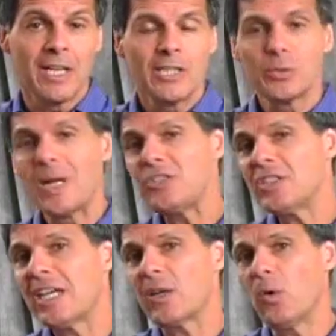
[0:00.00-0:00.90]
So as you
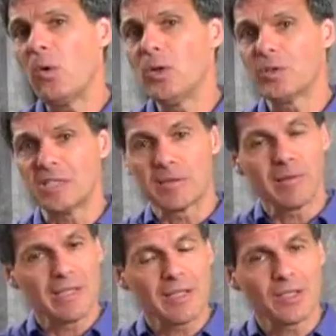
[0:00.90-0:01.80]
get older and you
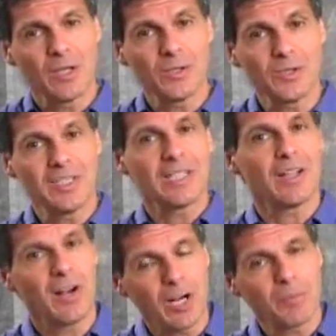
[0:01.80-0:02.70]
run out of CoQ10, the
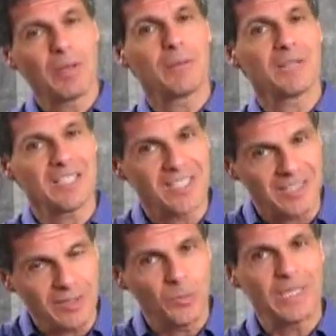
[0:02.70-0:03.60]
heart pump gets a
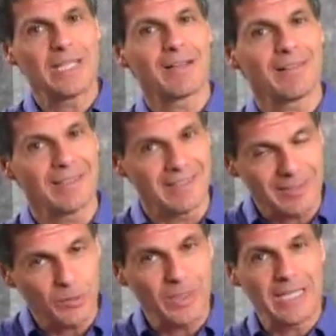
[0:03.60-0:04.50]
little weaker and a
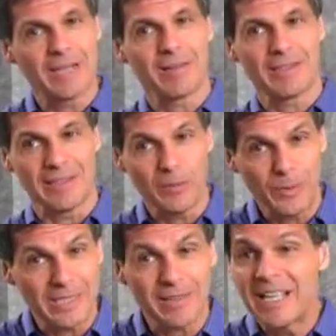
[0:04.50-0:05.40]
little weaker and a little
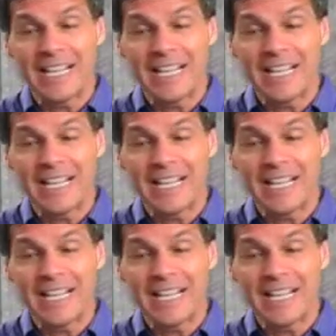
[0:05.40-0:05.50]
weaker.